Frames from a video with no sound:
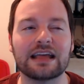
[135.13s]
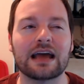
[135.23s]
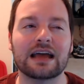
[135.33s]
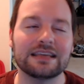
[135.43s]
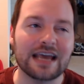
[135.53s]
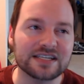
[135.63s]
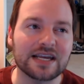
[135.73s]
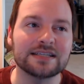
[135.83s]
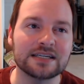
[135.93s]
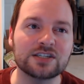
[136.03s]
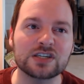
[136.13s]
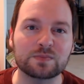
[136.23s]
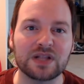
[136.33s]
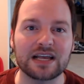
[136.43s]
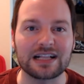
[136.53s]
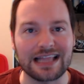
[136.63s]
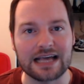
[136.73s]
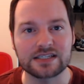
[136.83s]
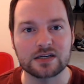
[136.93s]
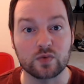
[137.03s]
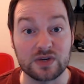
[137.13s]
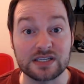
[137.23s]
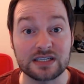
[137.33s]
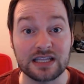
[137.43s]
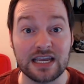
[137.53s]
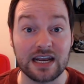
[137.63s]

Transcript: yes, I did just play Classic recently,